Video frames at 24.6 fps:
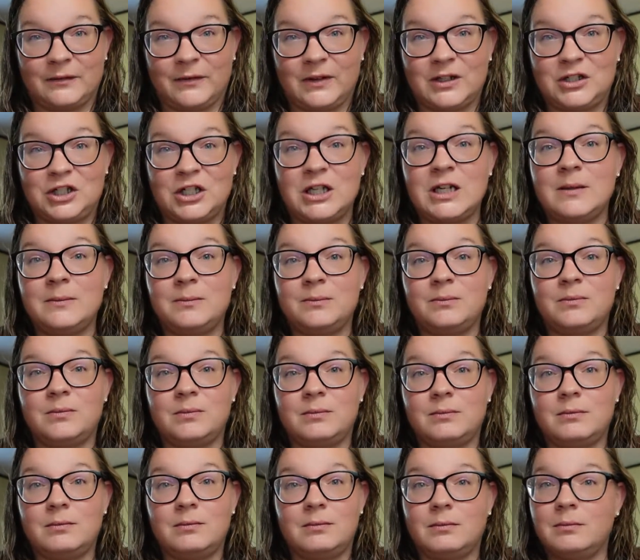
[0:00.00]
Like, she
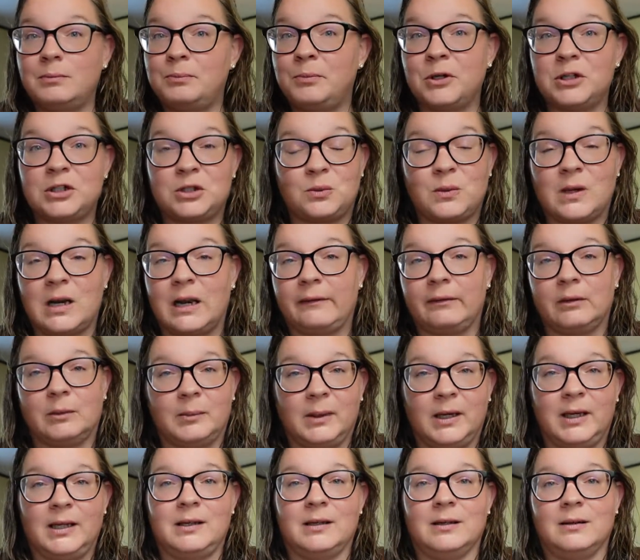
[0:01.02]
pushed whatever
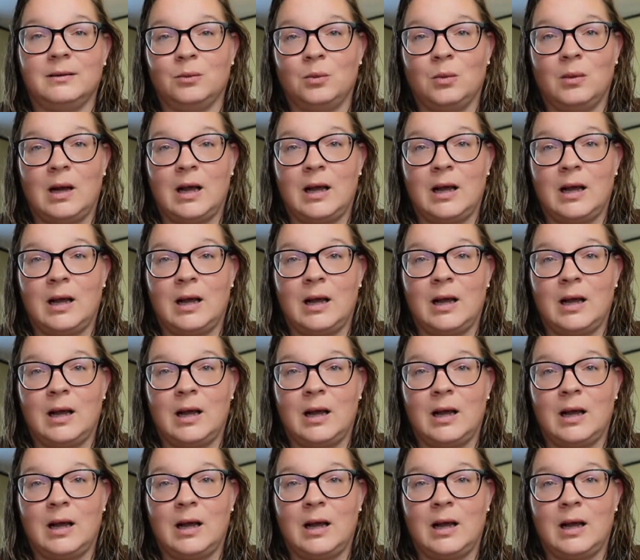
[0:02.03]
button,